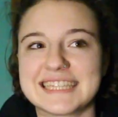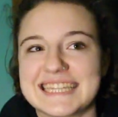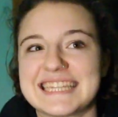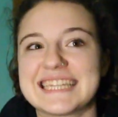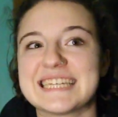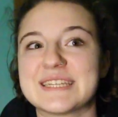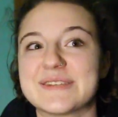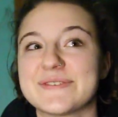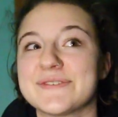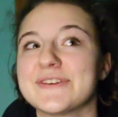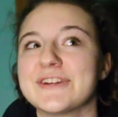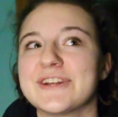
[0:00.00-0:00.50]

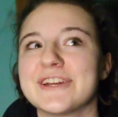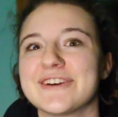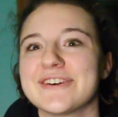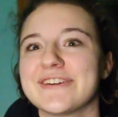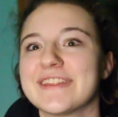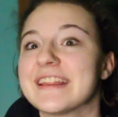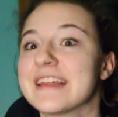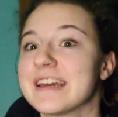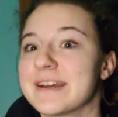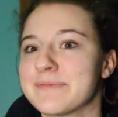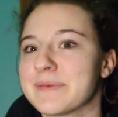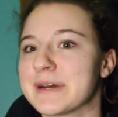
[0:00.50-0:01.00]
this video
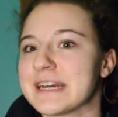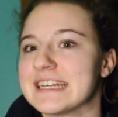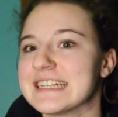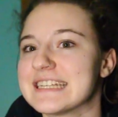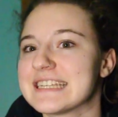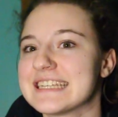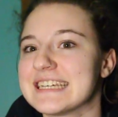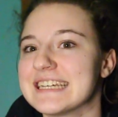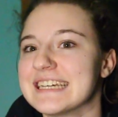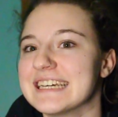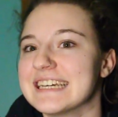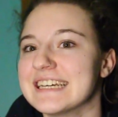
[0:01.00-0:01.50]
they might
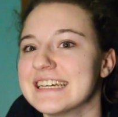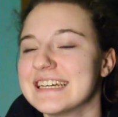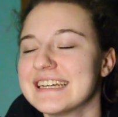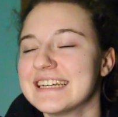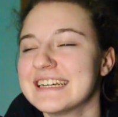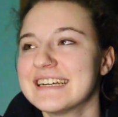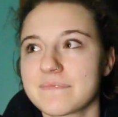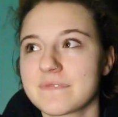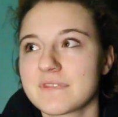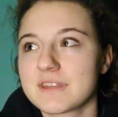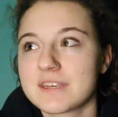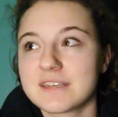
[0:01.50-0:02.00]
see.
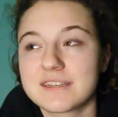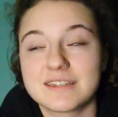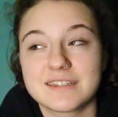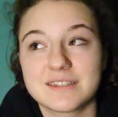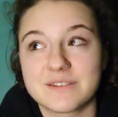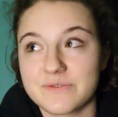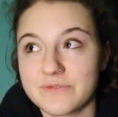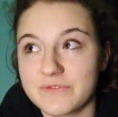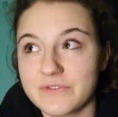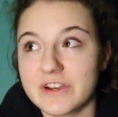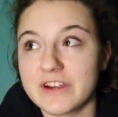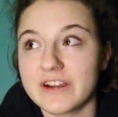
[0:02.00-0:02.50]

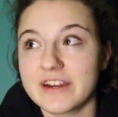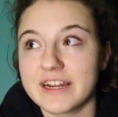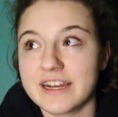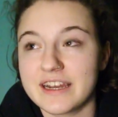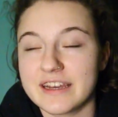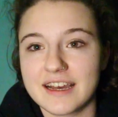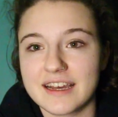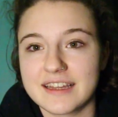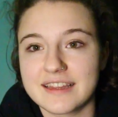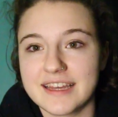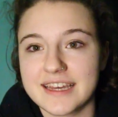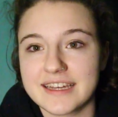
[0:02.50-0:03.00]
It's
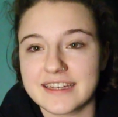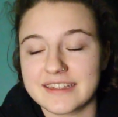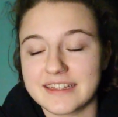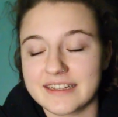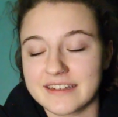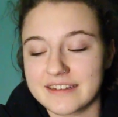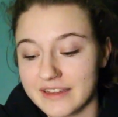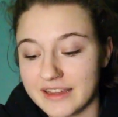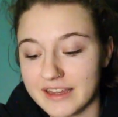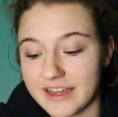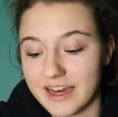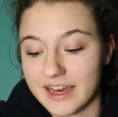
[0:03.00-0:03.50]
very likely
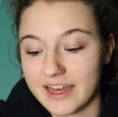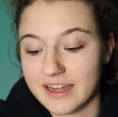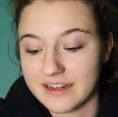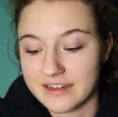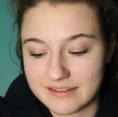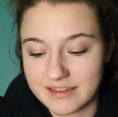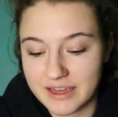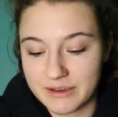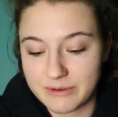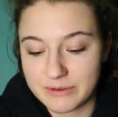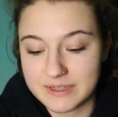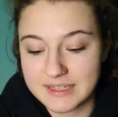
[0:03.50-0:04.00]
that
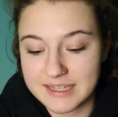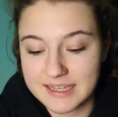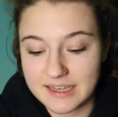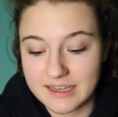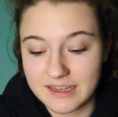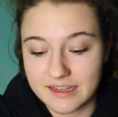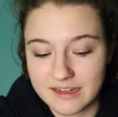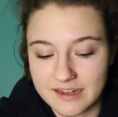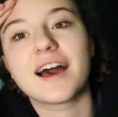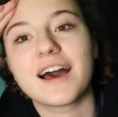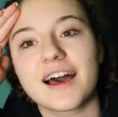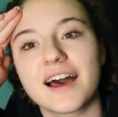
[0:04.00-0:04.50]
they will see
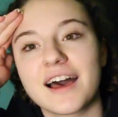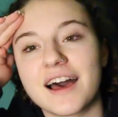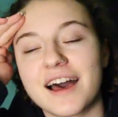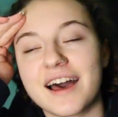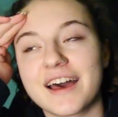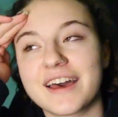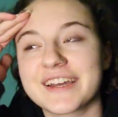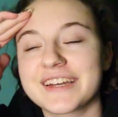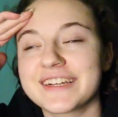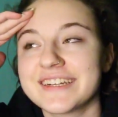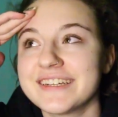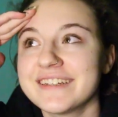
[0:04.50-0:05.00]
it.
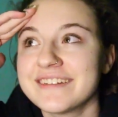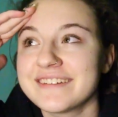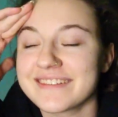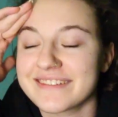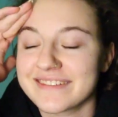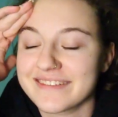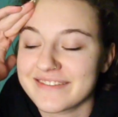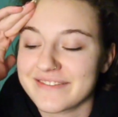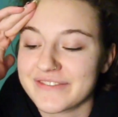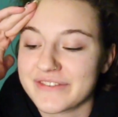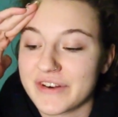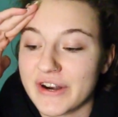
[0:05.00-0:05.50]
I didn't
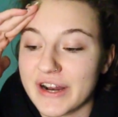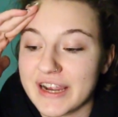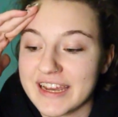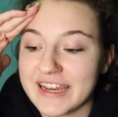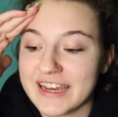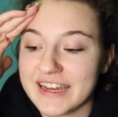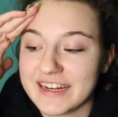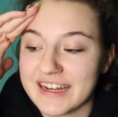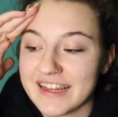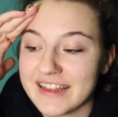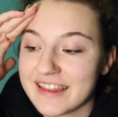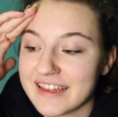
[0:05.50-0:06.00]
write
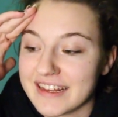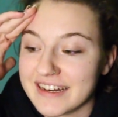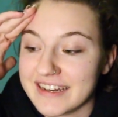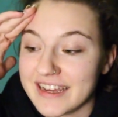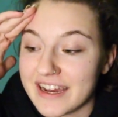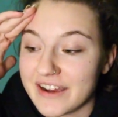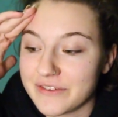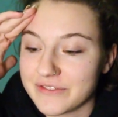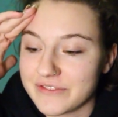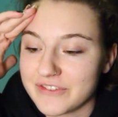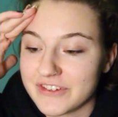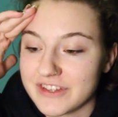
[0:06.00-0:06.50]
anything
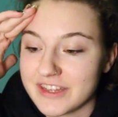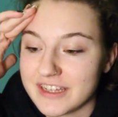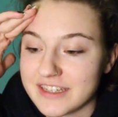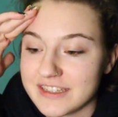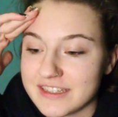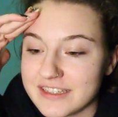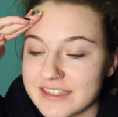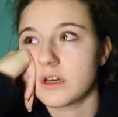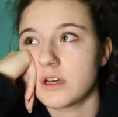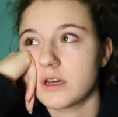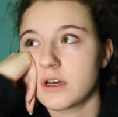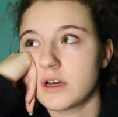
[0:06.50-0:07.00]
down for
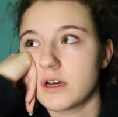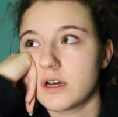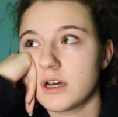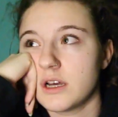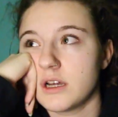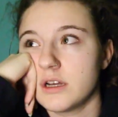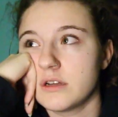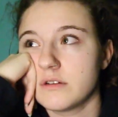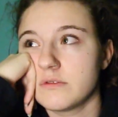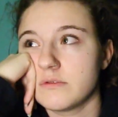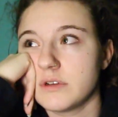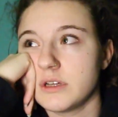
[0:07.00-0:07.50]
this. I
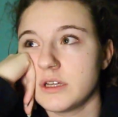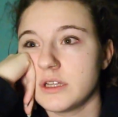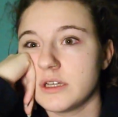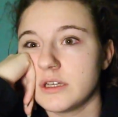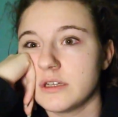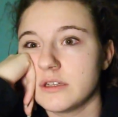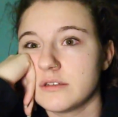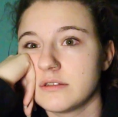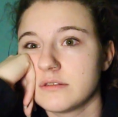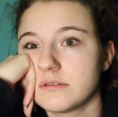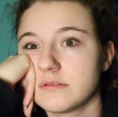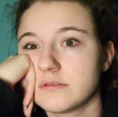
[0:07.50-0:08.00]
didn't
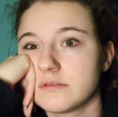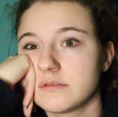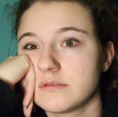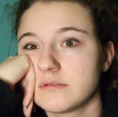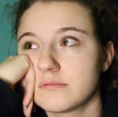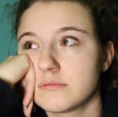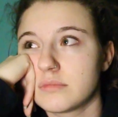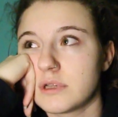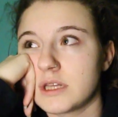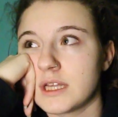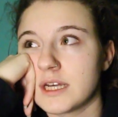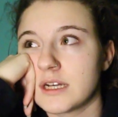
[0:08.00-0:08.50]
really
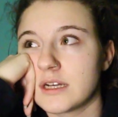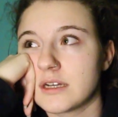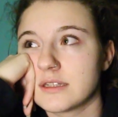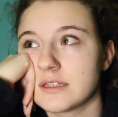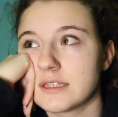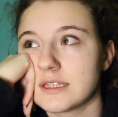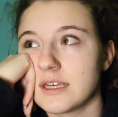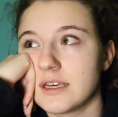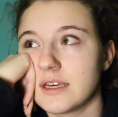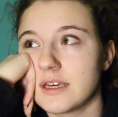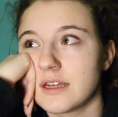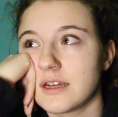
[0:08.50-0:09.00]
plan on
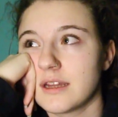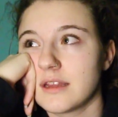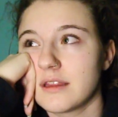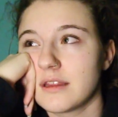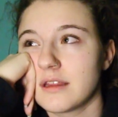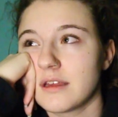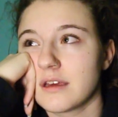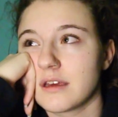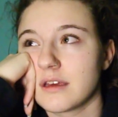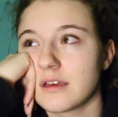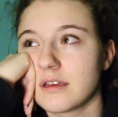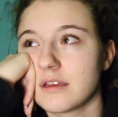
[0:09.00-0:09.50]
saying
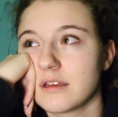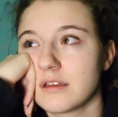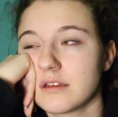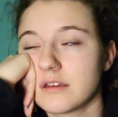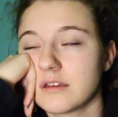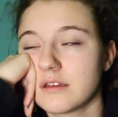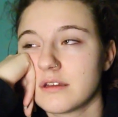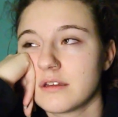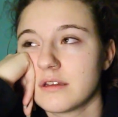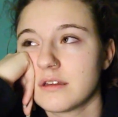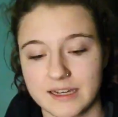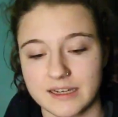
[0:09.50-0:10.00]
anything.
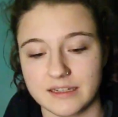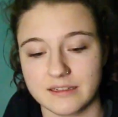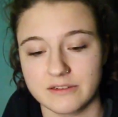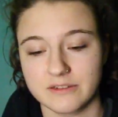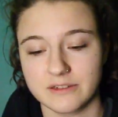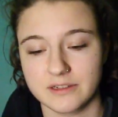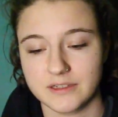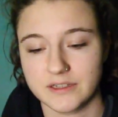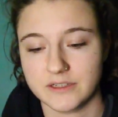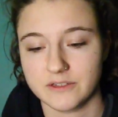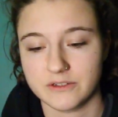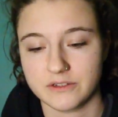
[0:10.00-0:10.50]
I
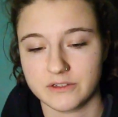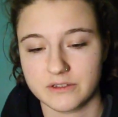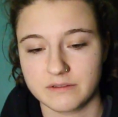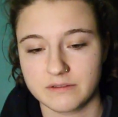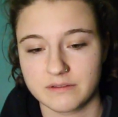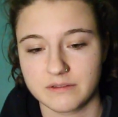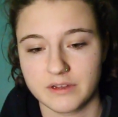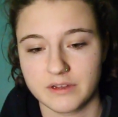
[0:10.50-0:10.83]
literally just